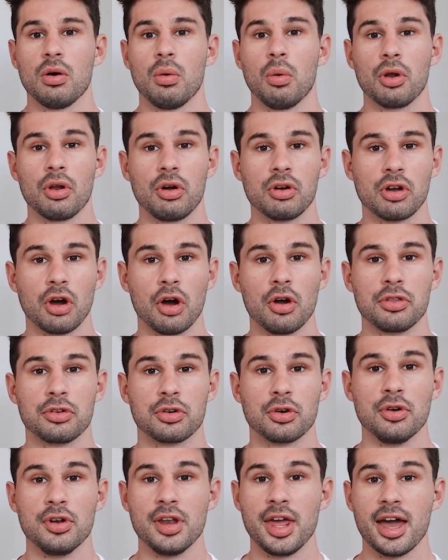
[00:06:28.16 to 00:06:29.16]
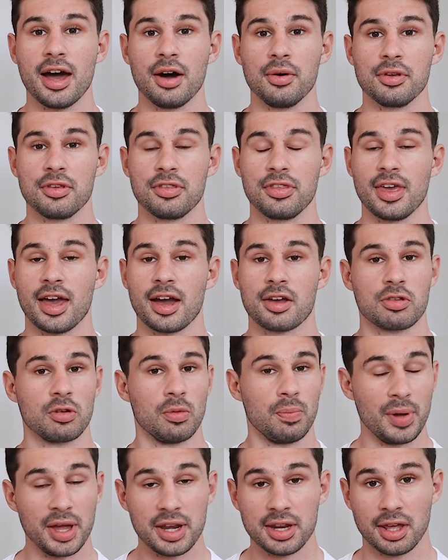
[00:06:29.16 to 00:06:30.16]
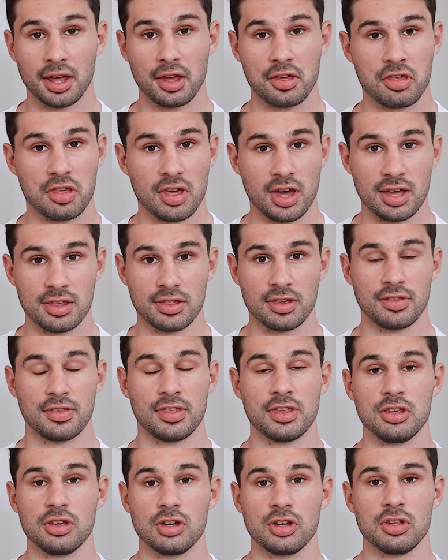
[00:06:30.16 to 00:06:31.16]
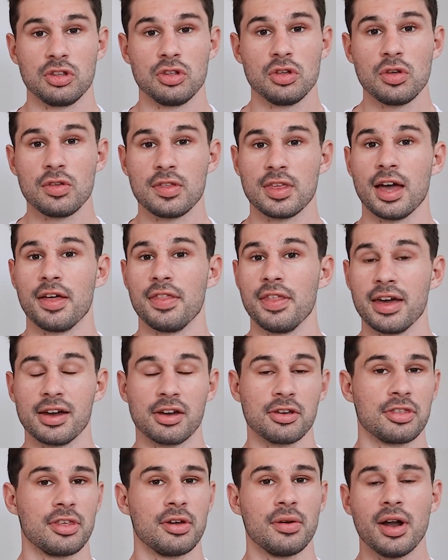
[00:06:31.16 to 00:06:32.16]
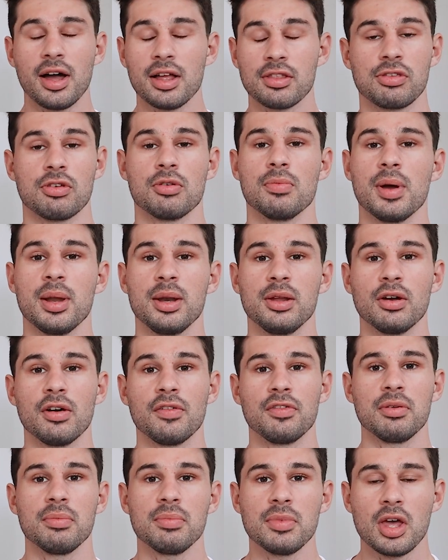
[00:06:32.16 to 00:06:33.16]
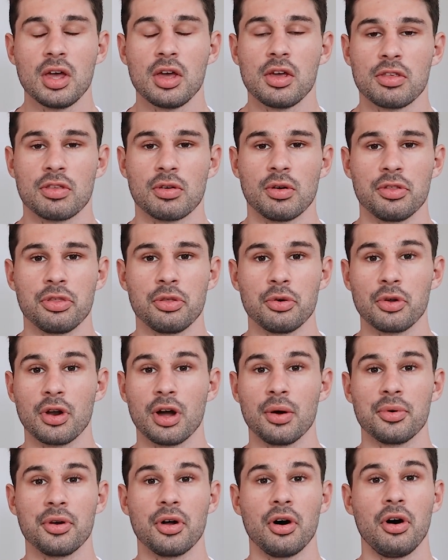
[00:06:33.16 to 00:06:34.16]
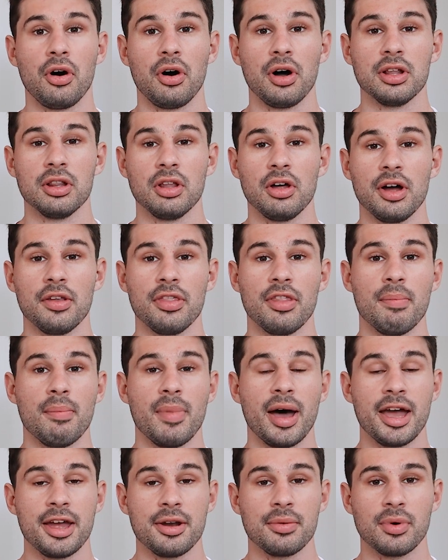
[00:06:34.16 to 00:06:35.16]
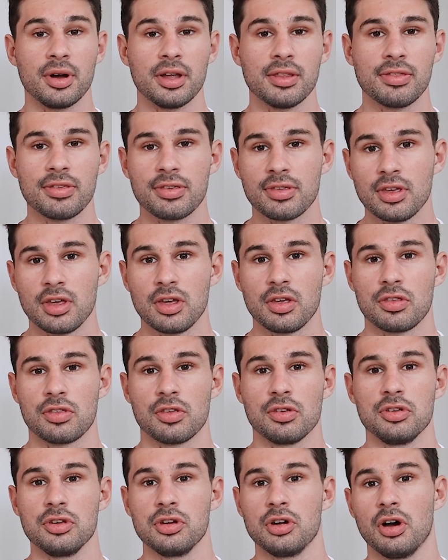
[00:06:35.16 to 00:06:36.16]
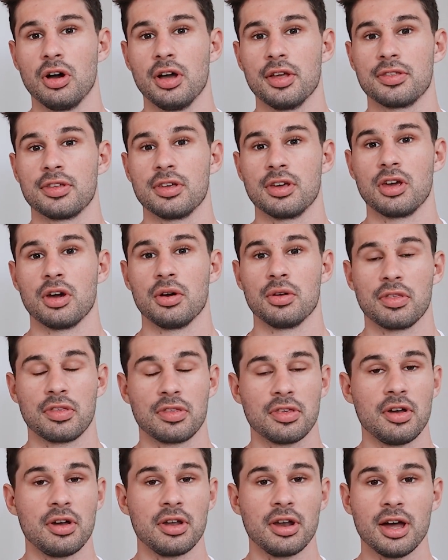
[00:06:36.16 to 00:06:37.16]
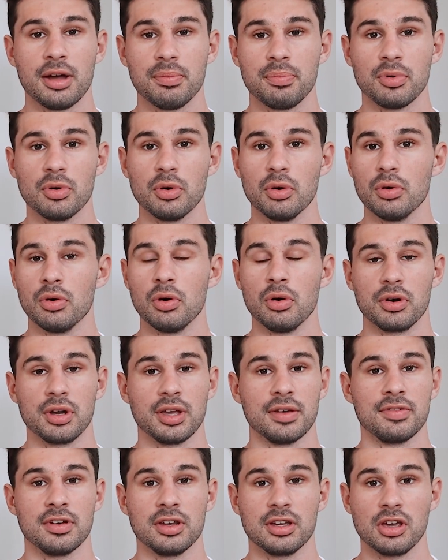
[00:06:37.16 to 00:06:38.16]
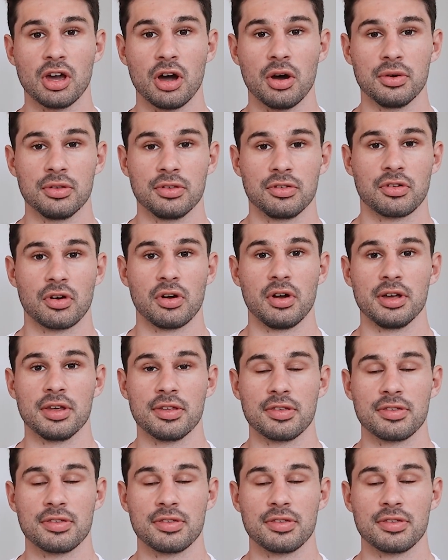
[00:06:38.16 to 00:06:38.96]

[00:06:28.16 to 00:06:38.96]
what I'll go through now is the actual betting exchanges that you can use out there, because there aren't too many of them. So I thought I would highlight the main ones so you guys can go and sign up or give it a go and try it